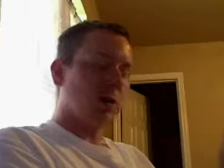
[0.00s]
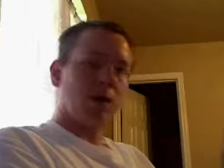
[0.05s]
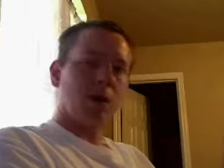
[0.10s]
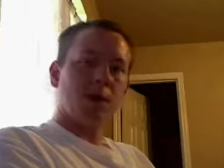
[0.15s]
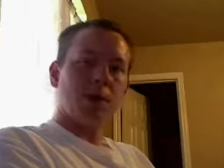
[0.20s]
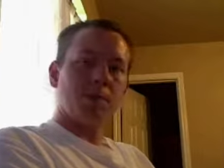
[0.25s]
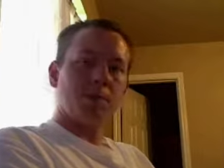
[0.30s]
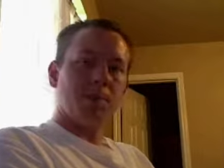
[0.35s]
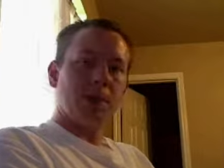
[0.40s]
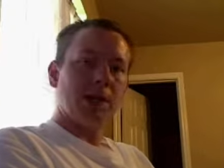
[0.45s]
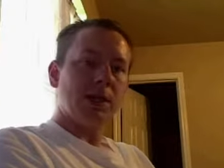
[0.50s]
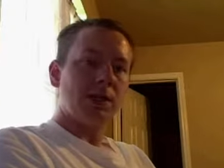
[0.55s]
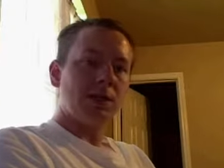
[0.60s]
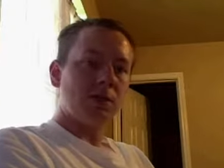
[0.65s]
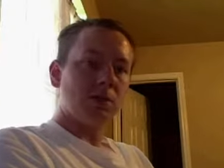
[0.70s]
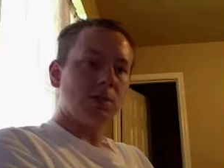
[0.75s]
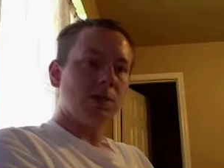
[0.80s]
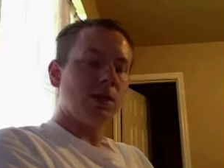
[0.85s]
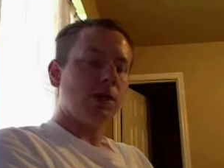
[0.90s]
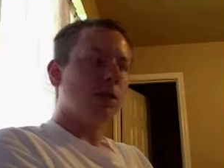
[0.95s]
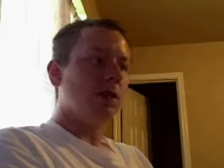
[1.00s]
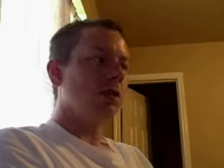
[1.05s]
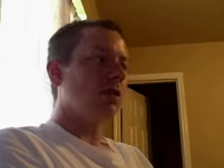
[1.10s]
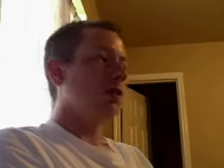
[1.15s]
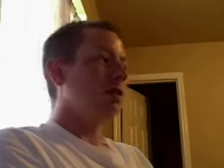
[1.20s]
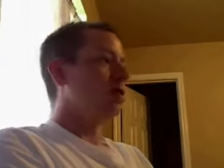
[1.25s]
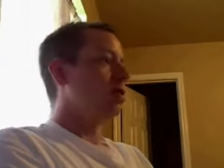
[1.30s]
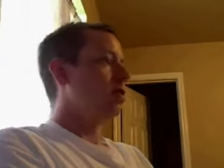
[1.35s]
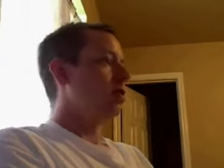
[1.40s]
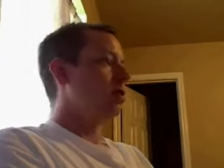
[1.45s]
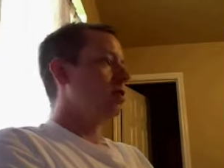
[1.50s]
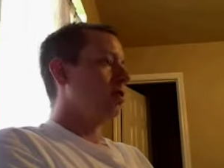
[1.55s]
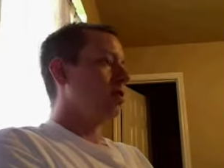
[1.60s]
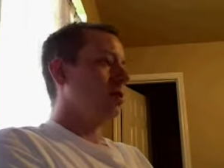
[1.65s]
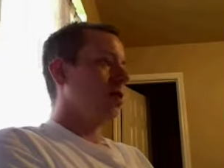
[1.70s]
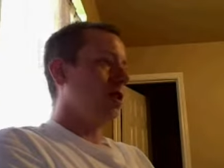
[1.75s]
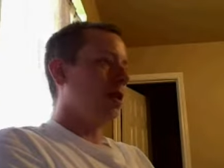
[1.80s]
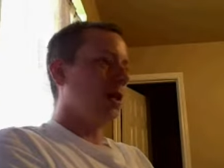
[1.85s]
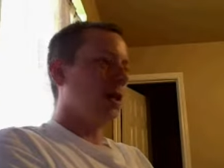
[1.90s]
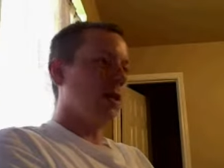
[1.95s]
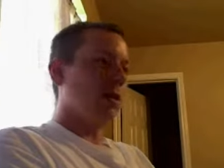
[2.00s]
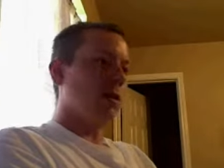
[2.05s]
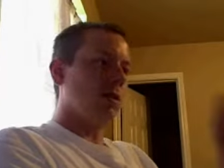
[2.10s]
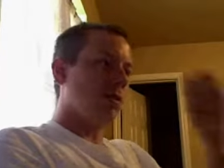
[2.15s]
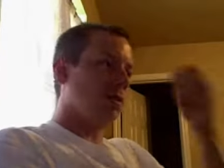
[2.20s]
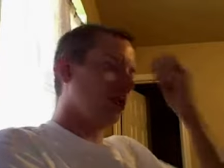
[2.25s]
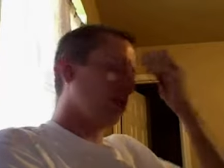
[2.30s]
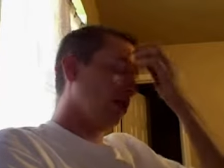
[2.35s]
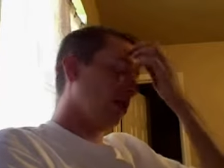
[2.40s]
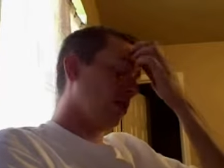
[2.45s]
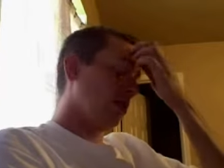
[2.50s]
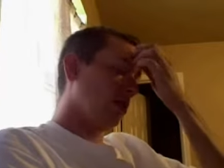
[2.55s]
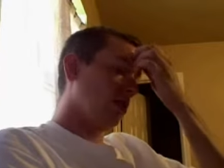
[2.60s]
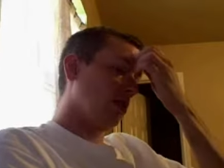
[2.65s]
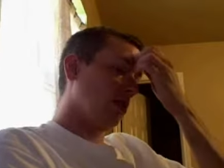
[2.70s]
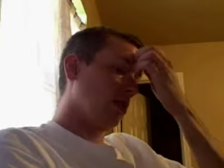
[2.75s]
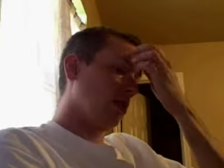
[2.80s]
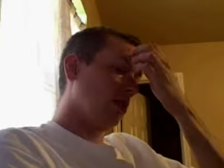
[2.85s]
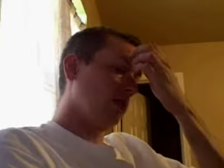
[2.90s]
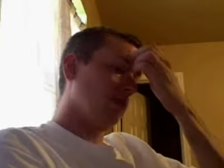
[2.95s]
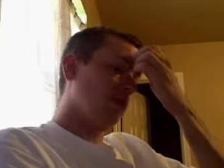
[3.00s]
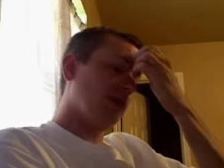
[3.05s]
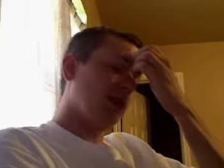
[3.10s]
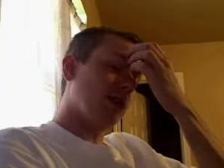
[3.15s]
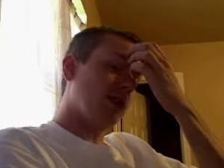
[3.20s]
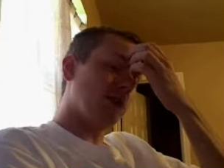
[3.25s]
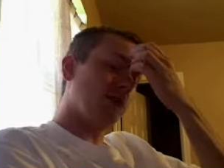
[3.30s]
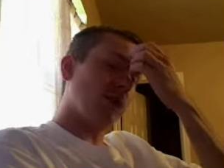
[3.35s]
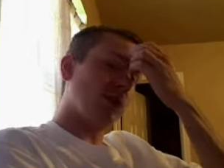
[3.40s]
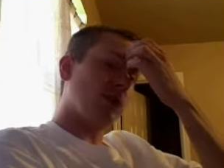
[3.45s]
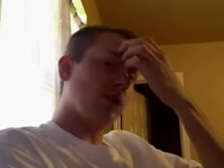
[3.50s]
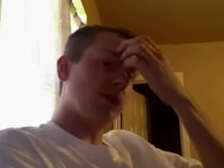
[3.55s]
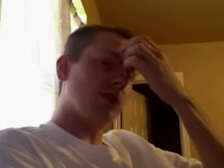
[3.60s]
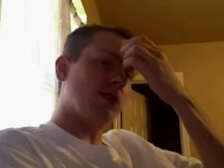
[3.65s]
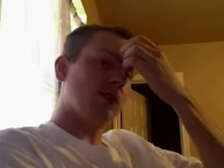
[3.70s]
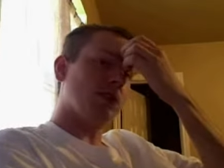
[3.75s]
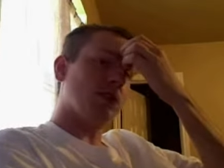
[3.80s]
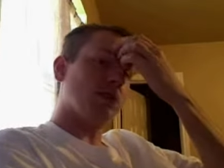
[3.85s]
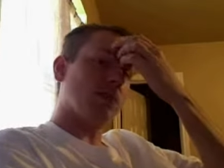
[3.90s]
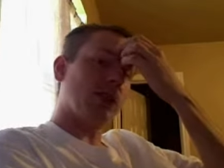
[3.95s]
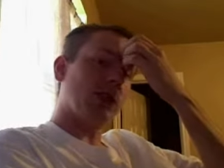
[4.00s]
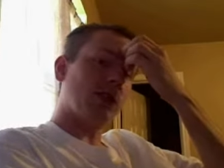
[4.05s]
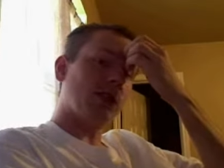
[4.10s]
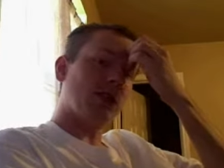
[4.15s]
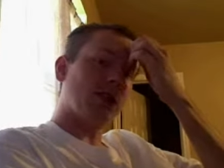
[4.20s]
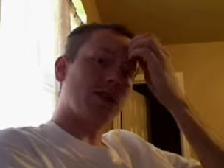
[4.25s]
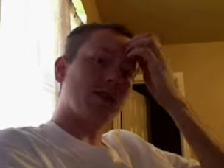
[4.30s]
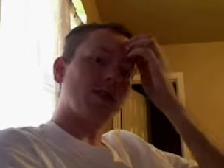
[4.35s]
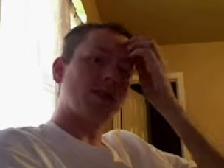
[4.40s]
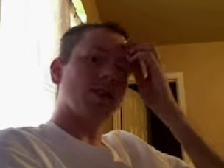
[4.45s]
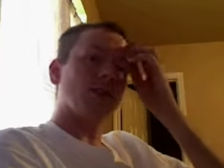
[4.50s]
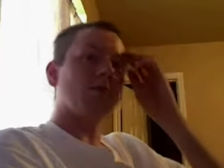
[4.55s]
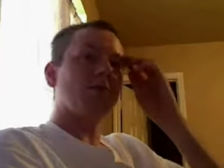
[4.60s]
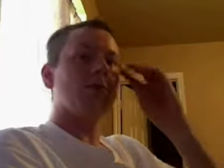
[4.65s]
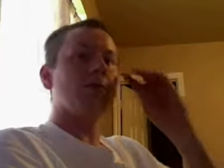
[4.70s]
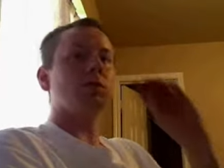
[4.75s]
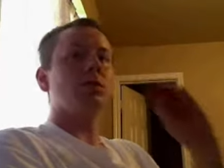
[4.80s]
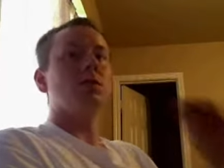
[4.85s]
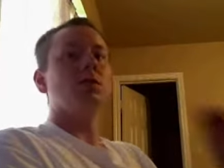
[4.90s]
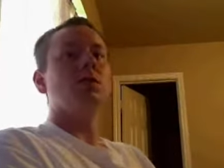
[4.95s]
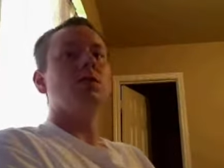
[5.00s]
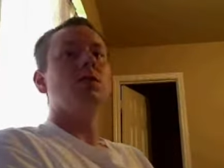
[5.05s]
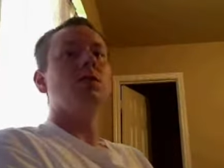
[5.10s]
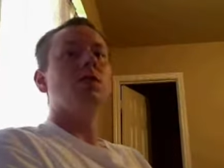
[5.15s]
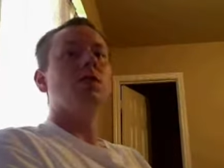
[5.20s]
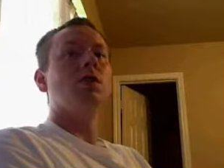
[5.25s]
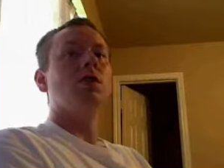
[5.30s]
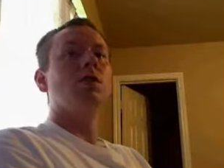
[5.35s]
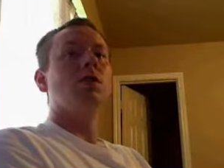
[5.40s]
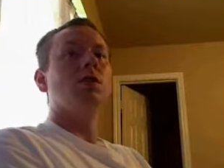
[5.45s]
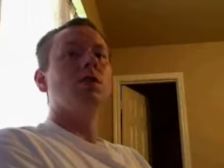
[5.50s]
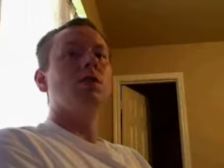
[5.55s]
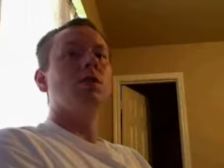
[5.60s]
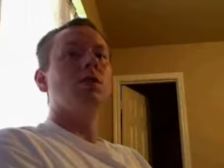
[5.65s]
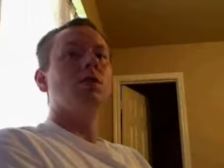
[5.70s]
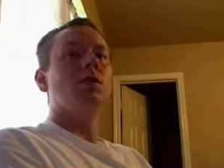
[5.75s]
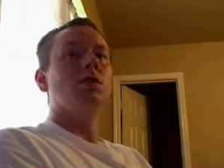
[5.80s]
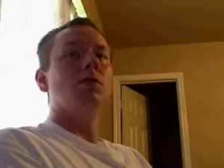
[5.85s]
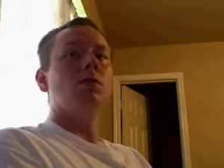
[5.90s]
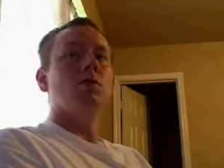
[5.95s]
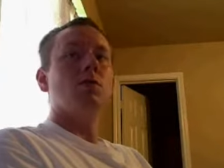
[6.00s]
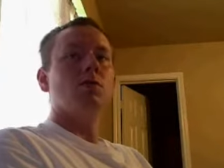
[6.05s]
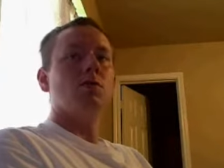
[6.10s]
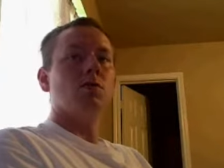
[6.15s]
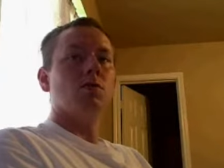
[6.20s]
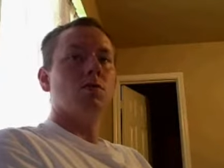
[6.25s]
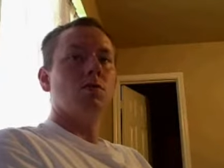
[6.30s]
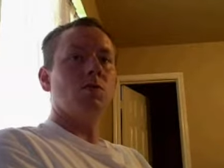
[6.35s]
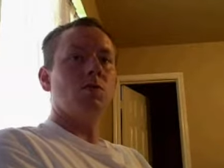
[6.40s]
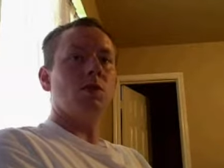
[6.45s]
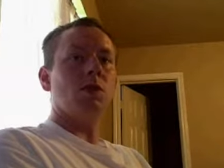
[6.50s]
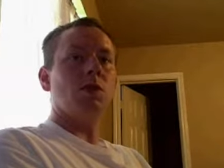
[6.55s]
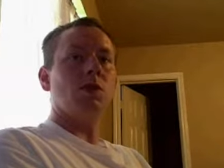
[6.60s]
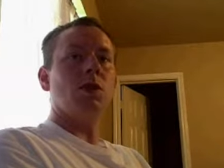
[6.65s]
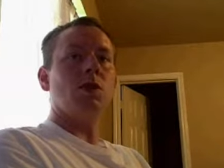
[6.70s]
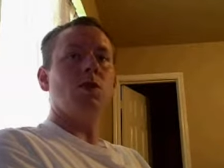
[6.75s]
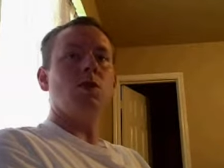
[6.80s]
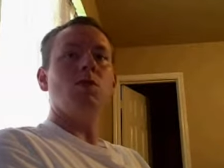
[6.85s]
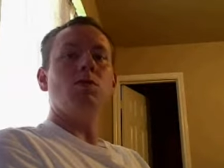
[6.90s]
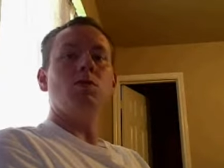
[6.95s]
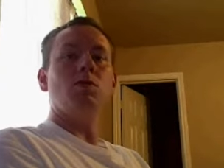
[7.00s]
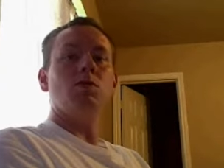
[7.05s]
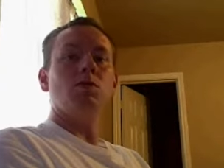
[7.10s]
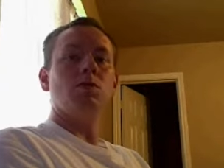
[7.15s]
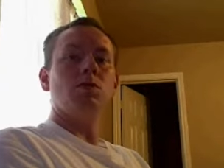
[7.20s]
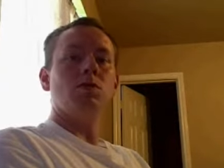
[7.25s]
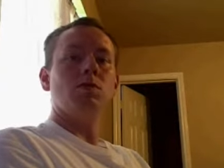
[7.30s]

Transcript: gone peaceably and and made their purchases and made their consumptions with no